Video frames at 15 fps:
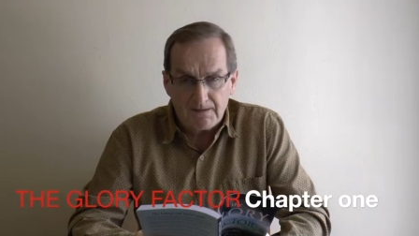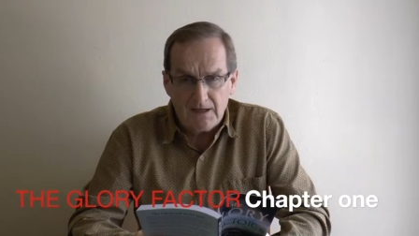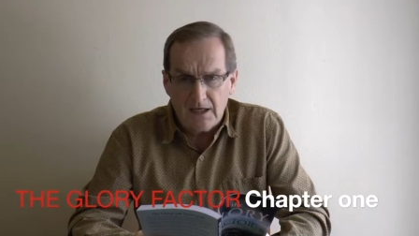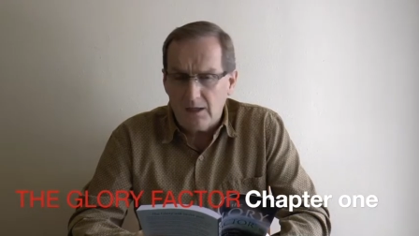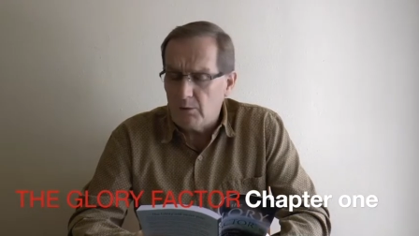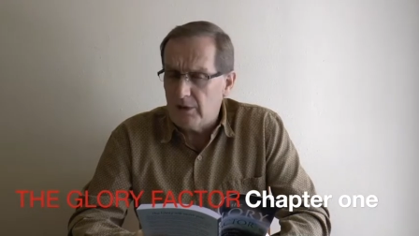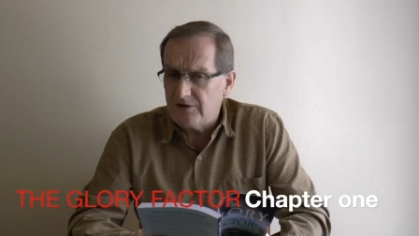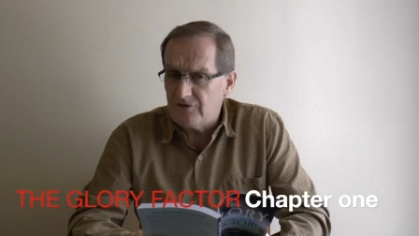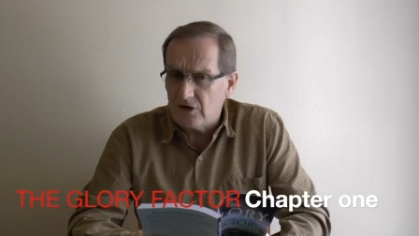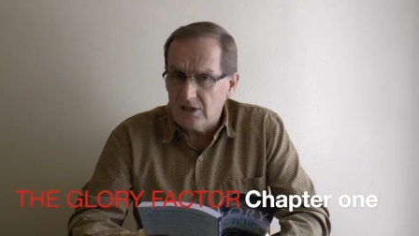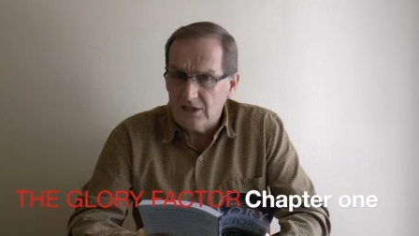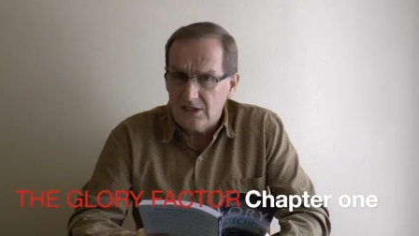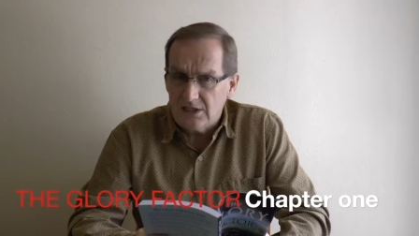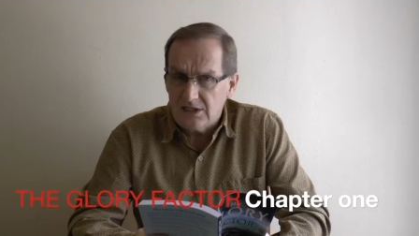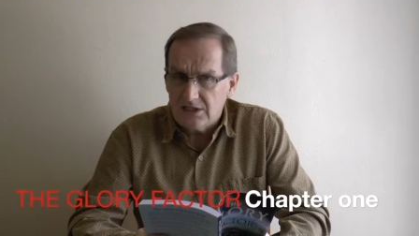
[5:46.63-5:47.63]

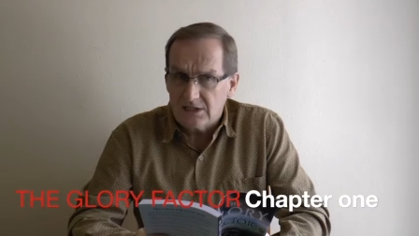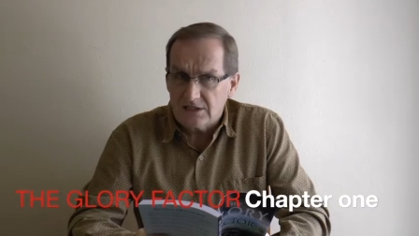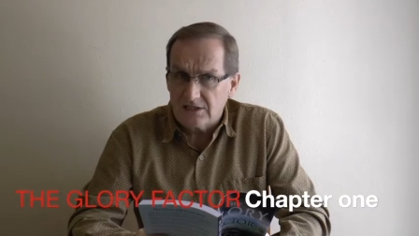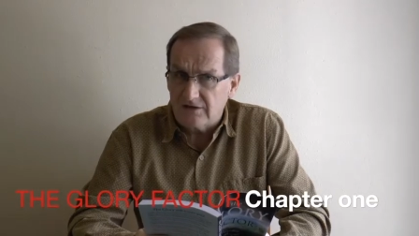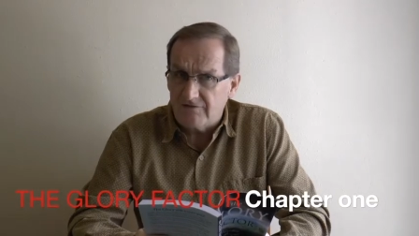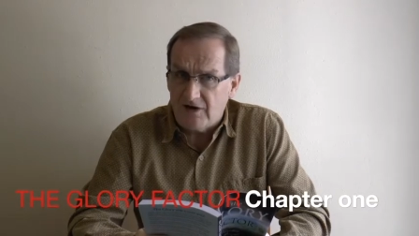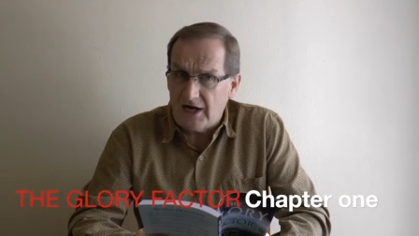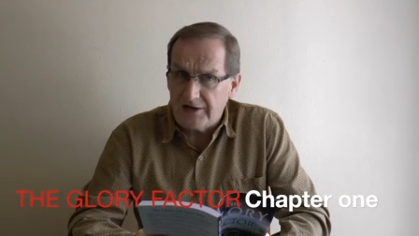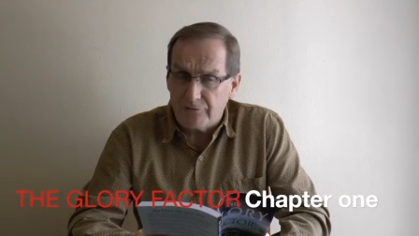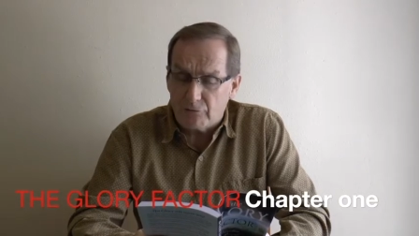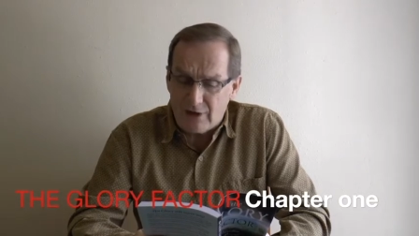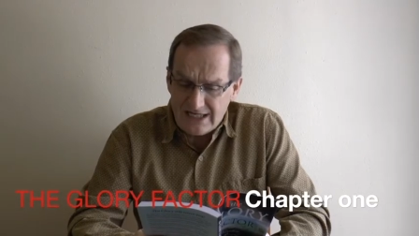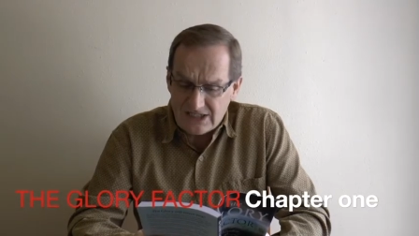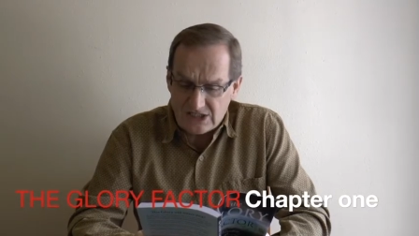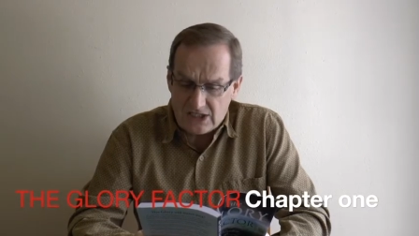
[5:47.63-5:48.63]
However, divine
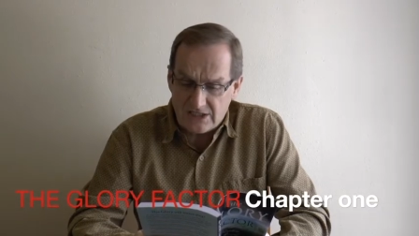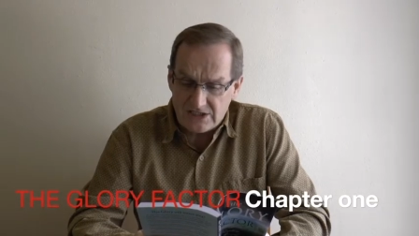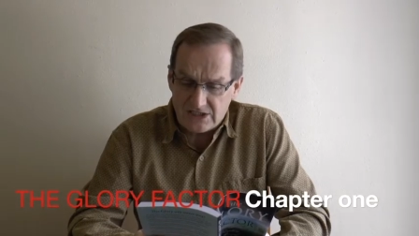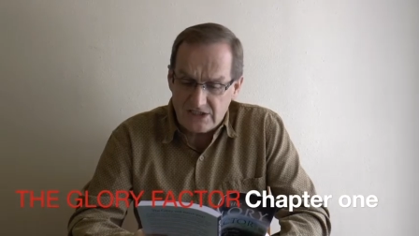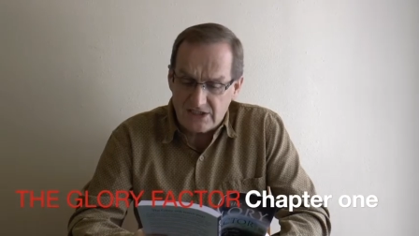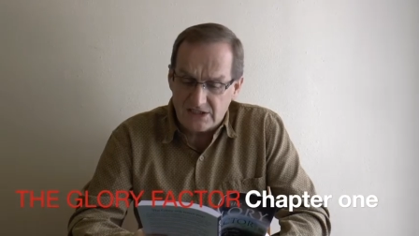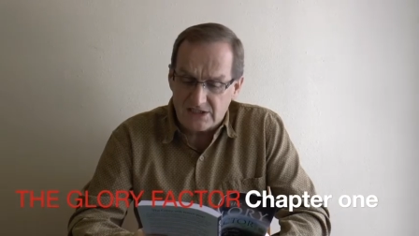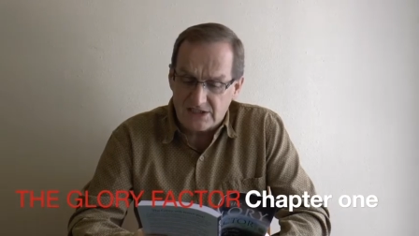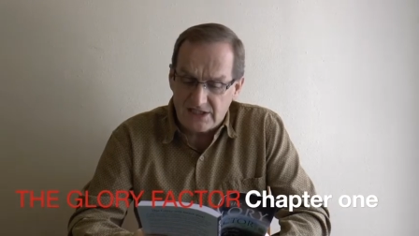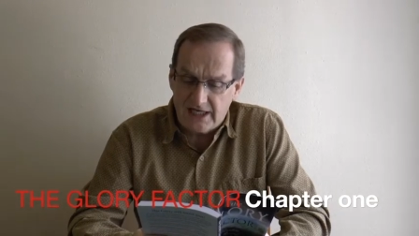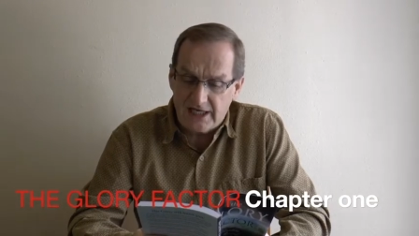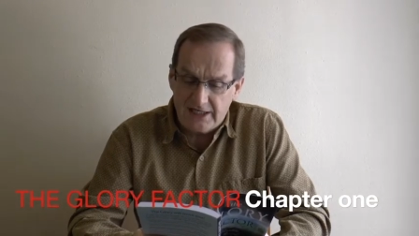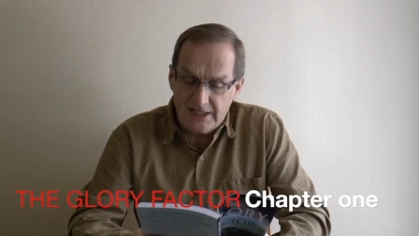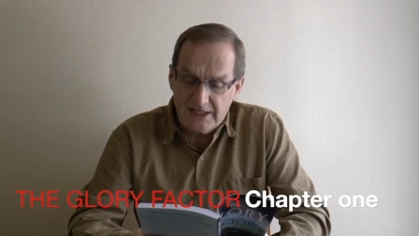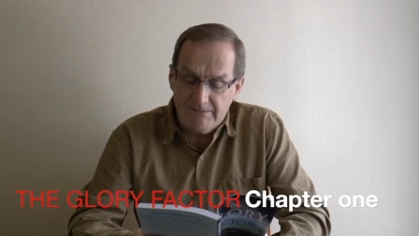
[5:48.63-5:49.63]
restlessness
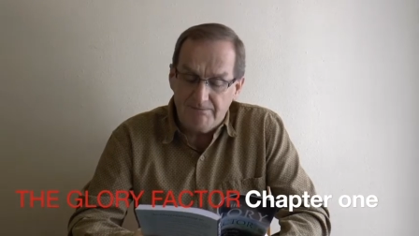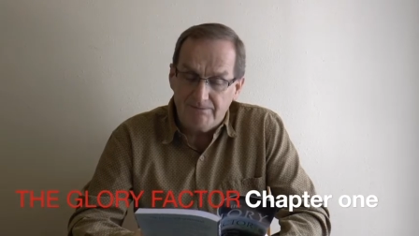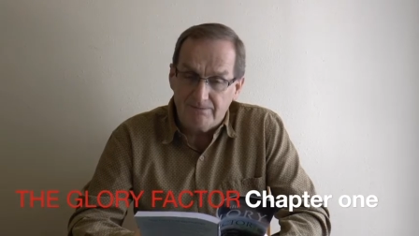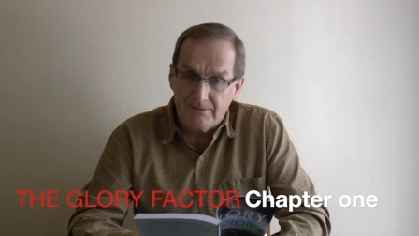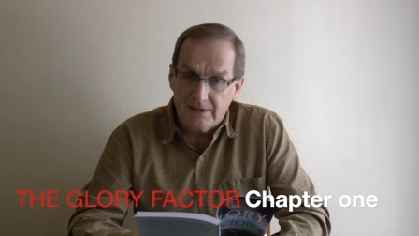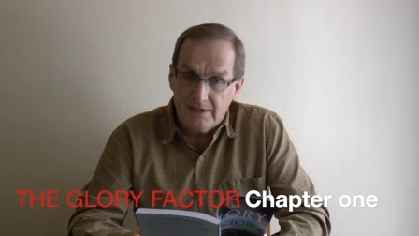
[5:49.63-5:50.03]
set in.